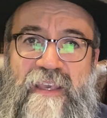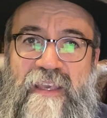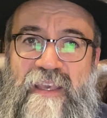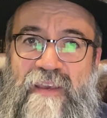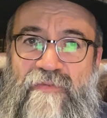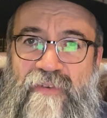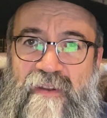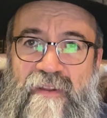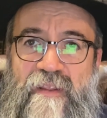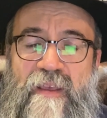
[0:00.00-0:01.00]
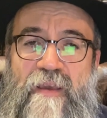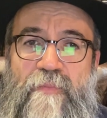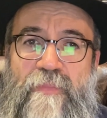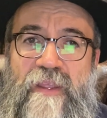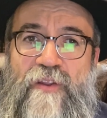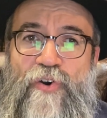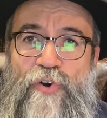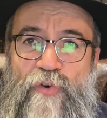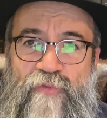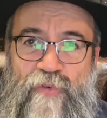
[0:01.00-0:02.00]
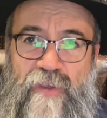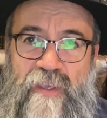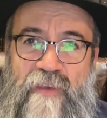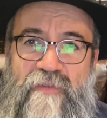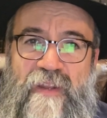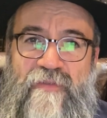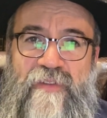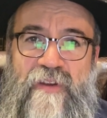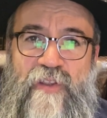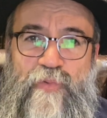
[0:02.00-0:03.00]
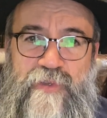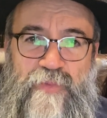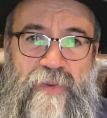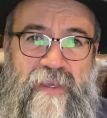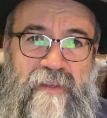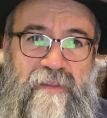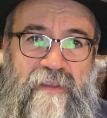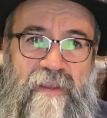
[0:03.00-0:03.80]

even min ha'ofri, even after it was baked.